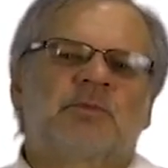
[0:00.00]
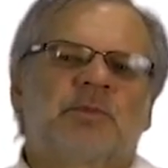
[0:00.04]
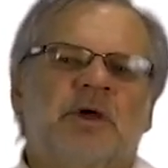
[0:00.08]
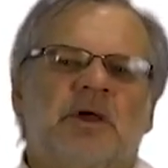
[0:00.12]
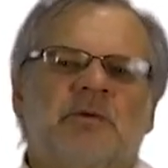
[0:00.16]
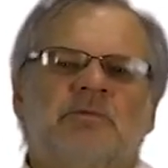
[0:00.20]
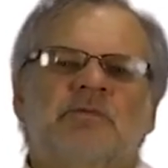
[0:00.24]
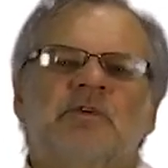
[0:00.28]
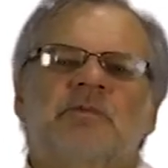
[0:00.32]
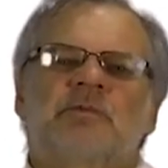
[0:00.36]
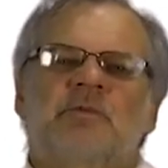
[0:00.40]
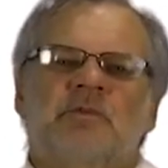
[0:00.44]

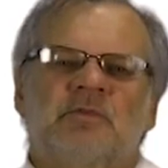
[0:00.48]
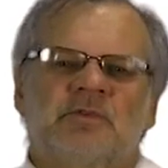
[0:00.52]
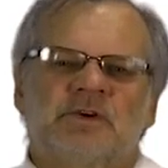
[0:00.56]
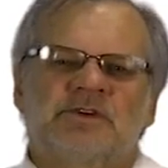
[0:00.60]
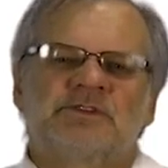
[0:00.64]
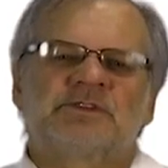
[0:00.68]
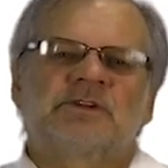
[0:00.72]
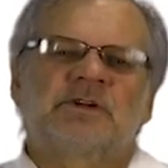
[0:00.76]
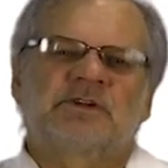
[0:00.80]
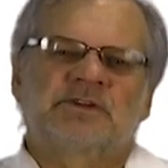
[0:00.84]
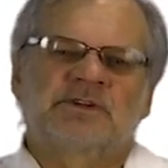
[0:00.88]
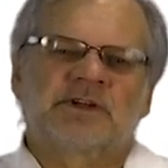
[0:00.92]
payment of
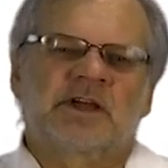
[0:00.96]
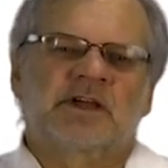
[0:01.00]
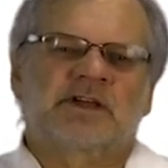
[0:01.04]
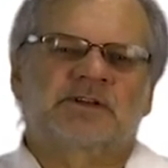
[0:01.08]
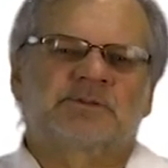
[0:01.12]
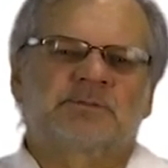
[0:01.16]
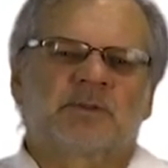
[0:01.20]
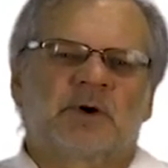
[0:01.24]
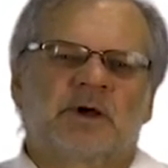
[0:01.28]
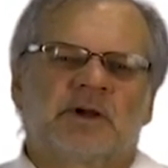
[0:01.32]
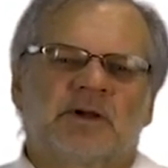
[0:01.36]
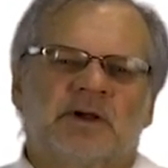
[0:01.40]
provisional
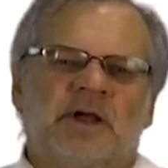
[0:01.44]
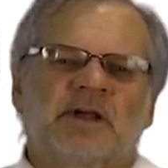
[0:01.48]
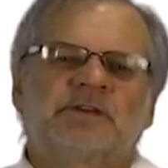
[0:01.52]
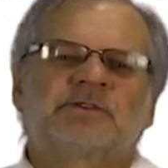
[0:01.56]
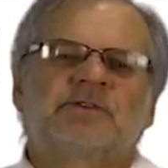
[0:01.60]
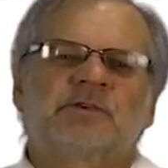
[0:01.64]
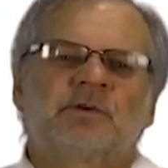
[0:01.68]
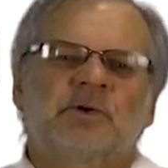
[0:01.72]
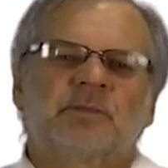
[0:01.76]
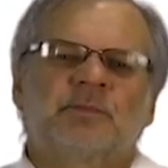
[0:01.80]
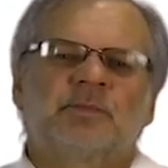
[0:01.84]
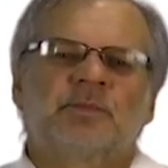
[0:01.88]
tax by a
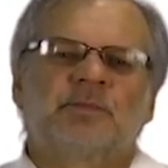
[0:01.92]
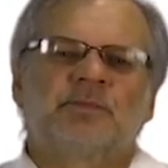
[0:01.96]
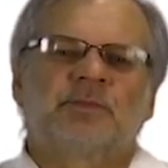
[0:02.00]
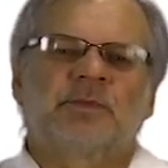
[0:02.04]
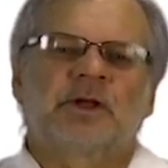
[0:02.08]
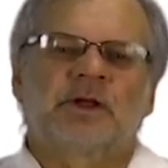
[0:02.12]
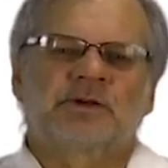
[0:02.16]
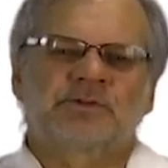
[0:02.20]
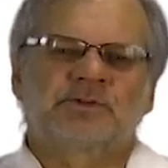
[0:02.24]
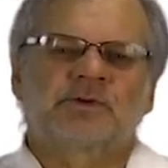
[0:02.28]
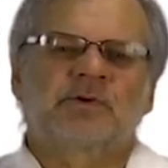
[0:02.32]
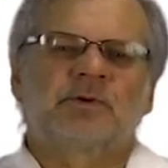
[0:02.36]

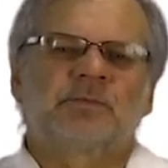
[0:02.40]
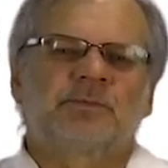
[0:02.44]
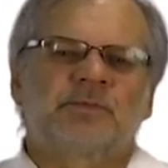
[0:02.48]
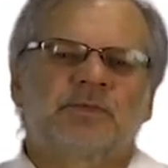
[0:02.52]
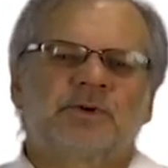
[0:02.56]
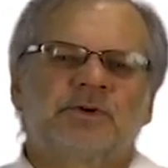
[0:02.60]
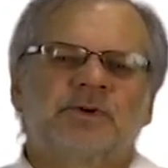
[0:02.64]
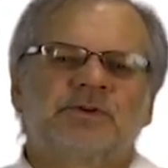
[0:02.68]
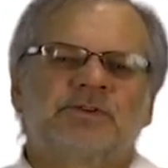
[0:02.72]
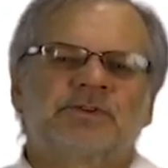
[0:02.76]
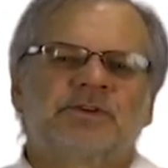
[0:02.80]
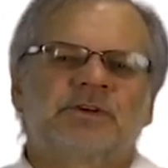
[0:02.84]
natural
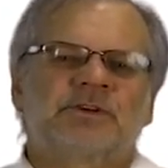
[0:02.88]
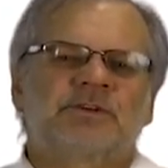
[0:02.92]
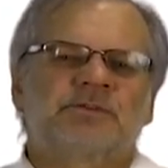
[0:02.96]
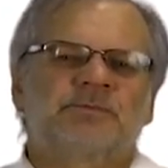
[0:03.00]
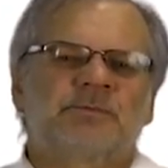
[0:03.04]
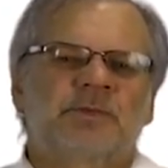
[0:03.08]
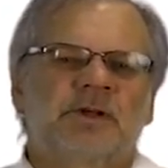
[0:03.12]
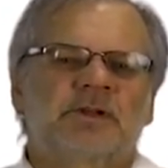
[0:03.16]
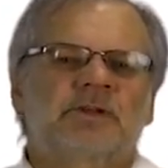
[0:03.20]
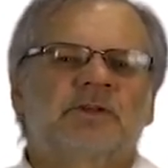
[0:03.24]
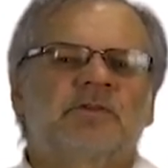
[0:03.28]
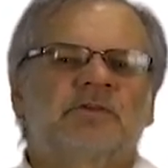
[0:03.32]
person in
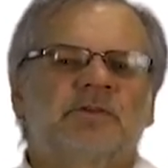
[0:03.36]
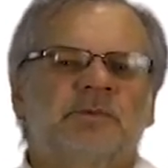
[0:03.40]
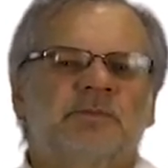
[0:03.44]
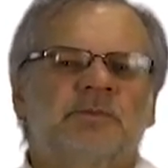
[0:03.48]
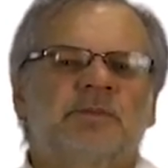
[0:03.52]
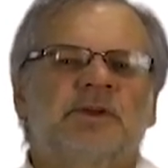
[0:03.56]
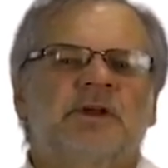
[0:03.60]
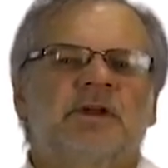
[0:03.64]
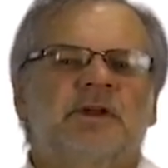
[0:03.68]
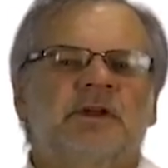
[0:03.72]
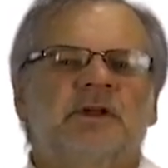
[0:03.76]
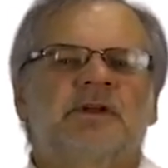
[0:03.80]
respect of the
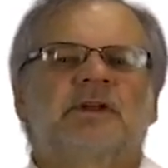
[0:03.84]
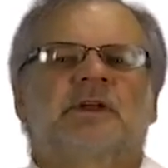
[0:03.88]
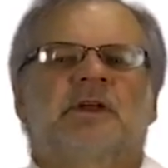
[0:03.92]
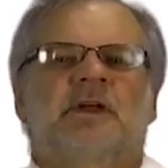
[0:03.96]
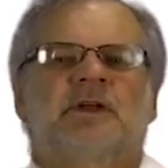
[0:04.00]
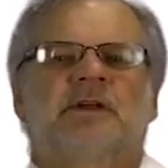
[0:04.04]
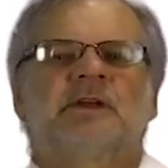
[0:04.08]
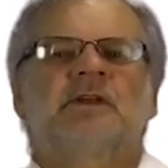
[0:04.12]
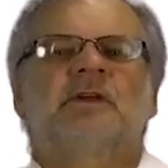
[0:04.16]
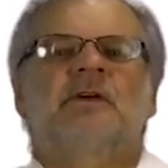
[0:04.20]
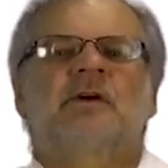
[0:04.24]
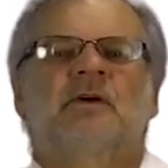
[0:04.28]
period
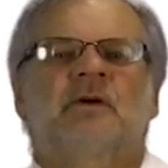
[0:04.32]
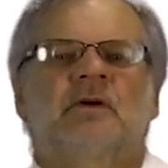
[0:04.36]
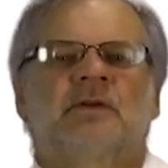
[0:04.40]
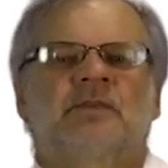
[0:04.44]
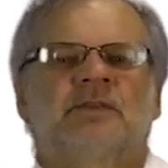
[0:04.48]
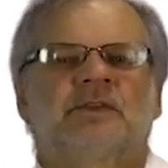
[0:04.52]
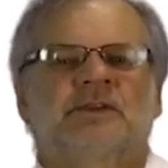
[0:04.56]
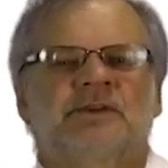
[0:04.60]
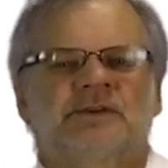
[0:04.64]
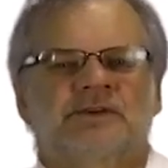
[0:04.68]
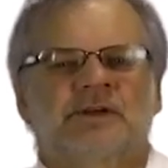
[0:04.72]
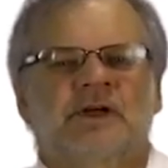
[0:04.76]
ending
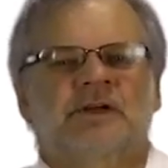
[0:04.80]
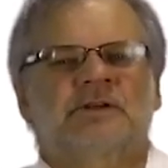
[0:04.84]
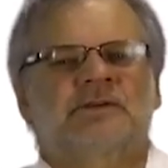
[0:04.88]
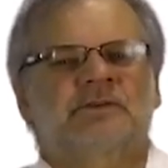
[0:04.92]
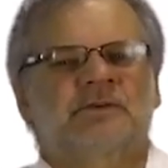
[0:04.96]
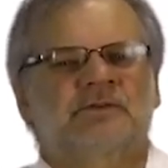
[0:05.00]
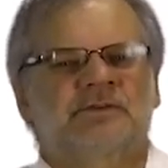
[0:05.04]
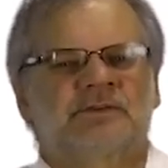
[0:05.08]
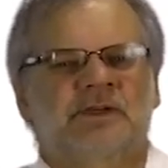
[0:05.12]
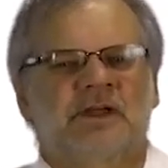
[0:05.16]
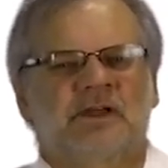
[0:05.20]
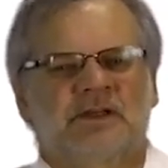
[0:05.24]
on the
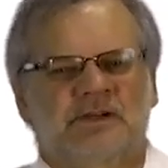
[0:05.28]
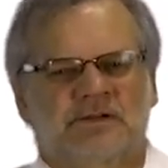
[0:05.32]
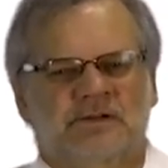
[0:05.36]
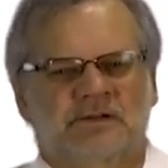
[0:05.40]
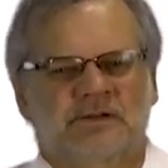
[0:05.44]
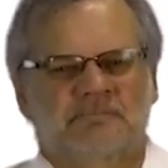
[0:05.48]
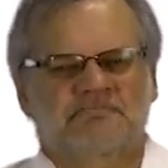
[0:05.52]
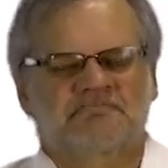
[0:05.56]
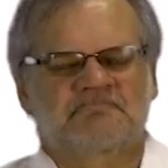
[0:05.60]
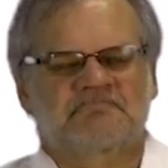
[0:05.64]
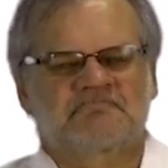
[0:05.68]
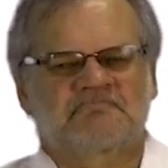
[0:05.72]
date of
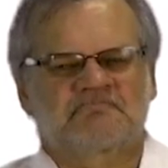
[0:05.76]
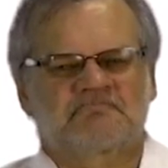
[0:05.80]
death.